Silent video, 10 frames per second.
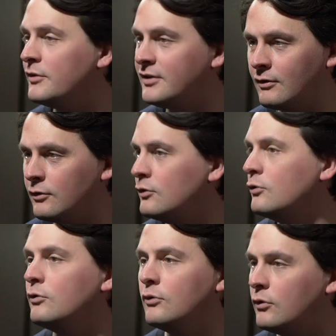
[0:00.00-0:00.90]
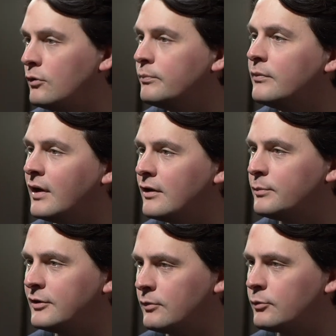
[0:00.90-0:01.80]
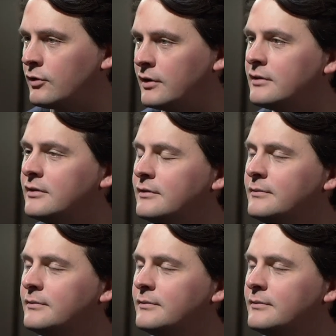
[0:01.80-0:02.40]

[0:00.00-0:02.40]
a material or a specific product?